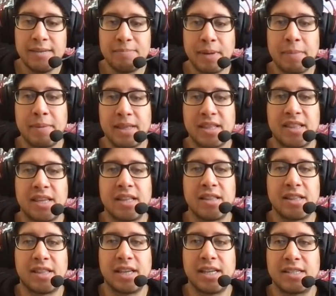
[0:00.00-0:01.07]
but the
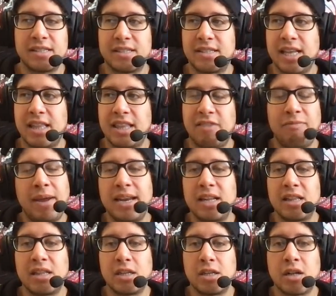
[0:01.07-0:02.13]
thing is that they've made it a
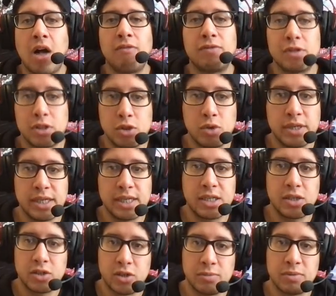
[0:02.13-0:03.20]
little convoluted
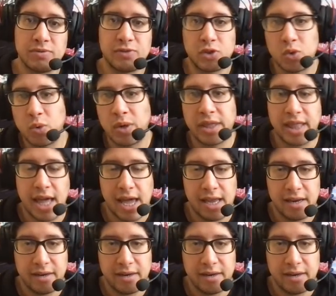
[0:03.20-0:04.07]
in terms of doing that.